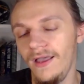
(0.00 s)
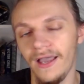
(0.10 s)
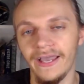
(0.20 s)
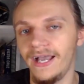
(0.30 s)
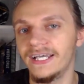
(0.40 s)

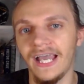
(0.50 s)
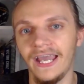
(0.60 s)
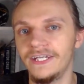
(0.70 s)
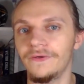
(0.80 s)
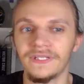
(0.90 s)

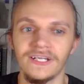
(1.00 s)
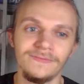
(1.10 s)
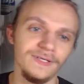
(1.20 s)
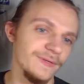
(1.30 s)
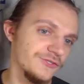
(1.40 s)
I know that I
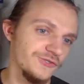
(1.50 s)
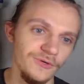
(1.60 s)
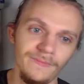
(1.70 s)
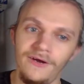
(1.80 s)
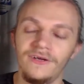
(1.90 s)
speak about
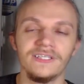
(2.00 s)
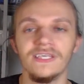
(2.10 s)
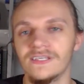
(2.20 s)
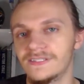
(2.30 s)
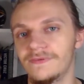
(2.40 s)
Jordan Merritt,
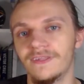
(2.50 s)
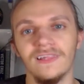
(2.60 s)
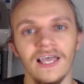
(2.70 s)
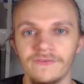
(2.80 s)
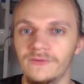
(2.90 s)
Kiki Smith,
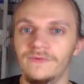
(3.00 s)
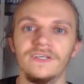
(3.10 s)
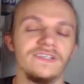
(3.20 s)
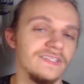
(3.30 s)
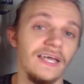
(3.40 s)
Lavender
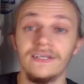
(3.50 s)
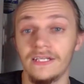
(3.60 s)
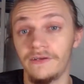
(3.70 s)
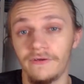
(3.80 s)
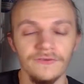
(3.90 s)
Briggs, and
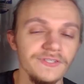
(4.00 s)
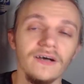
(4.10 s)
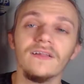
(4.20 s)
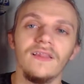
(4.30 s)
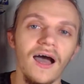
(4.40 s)
Nina Rickards
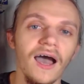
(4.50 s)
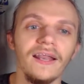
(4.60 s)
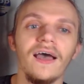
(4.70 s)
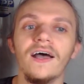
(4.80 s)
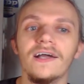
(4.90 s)
a
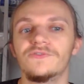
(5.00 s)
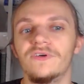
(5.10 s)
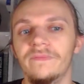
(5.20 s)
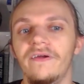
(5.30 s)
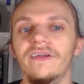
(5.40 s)
lot.
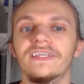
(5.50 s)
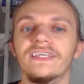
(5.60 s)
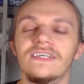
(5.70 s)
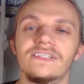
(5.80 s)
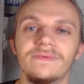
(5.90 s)
Jordan Merritt and
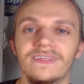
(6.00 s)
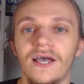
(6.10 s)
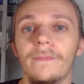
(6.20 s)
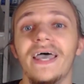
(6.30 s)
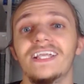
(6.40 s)
Kiki Smith
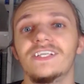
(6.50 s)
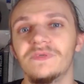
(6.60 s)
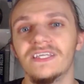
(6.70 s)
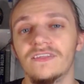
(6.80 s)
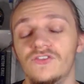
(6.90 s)
got back to
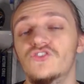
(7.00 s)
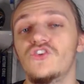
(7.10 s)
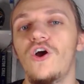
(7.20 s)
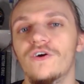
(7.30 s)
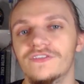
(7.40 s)
being the
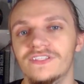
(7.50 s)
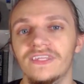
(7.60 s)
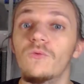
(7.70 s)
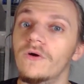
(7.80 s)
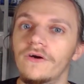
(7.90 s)
stars that
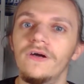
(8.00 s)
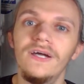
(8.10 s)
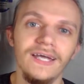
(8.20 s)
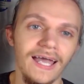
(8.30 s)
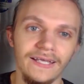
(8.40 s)
they were
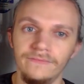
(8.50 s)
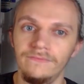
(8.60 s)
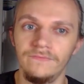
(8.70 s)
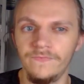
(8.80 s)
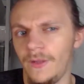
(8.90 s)

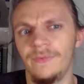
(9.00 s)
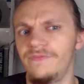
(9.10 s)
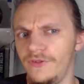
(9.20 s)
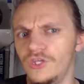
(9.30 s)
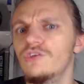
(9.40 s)
for
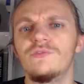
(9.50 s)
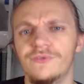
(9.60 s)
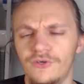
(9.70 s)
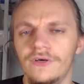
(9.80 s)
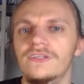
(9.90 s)
the huge
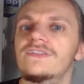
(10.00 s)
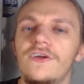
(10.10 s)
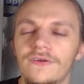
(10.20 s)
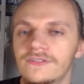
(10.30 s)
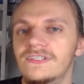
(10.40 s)
majority of the
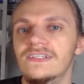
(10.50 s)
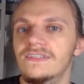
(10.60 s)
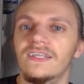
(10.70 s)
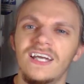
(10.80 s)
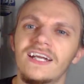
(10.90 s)
start of the
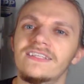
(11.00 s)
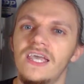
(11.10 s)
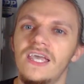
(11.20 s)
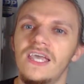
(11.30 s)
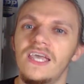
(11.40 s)
season. They kind of
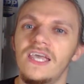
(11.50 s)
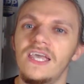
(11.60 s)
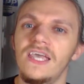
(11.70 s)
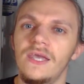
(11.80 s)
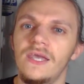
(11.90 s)
tapered
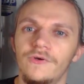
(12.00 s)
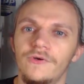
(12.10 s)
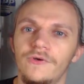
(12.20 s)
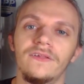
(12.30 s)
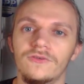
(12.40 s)
off before that little